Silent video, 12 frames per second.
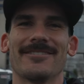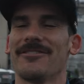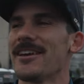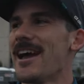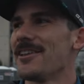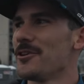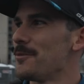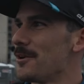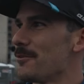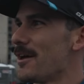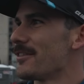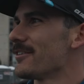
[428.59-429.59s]
We got a little bit
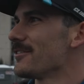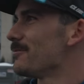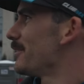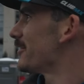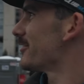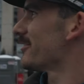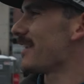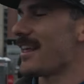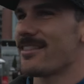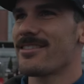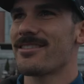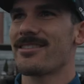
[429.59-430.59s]
of weather, which
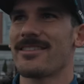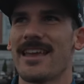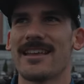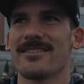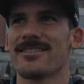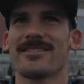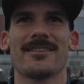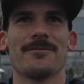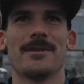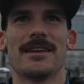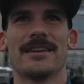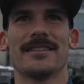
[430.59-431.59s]
that tends to
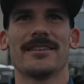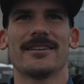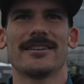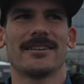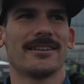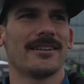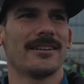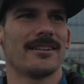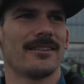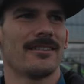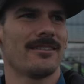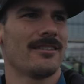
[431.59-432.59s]
be
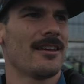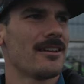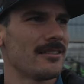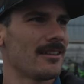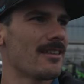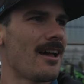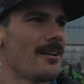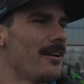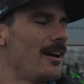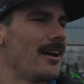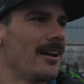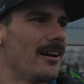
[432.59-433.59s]
the talk
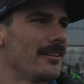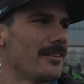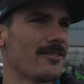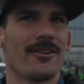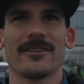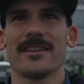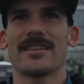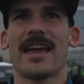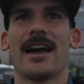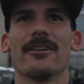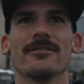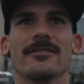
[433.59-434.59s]
of the
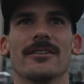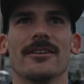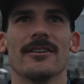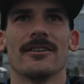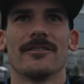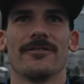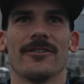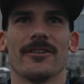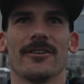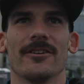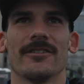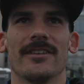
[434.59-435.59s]
town
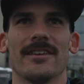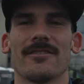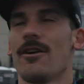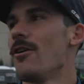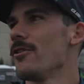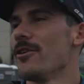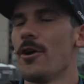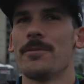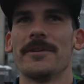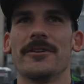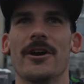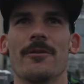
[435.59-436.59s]
for all the
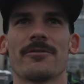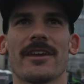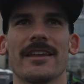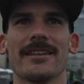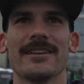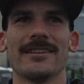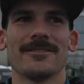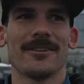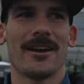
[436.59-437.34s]
open domes lately.